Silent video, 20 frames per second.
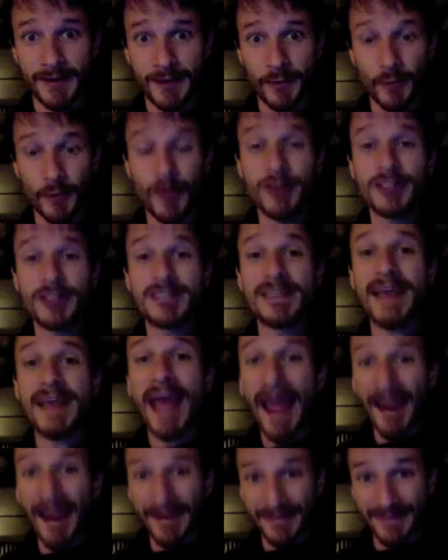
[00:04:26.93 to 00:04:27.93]
which is
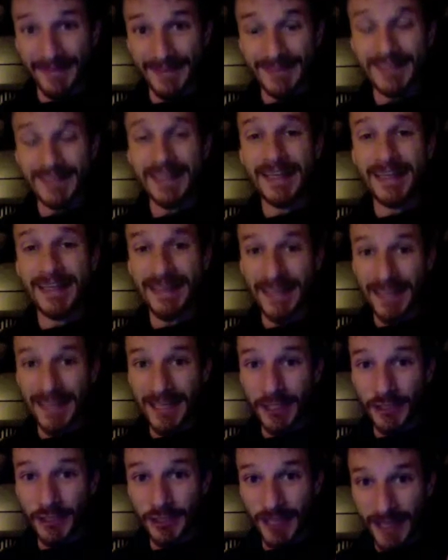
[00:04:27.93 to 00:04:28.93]
inherent in
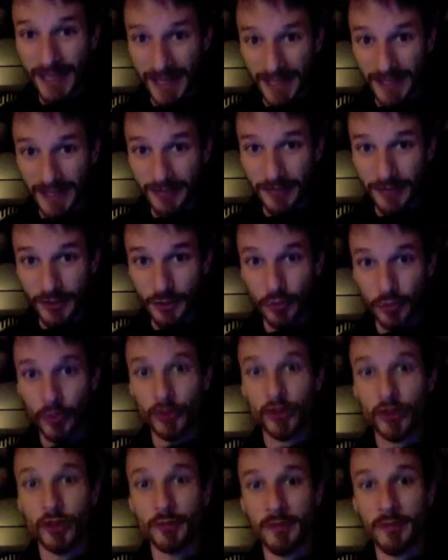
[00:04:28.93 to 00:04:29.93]
each individual
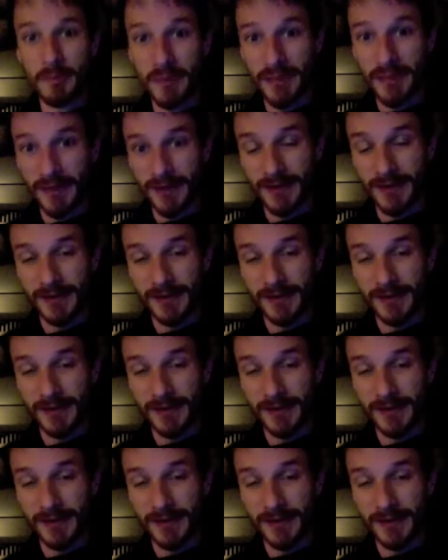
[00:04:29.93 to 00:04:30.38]
human being.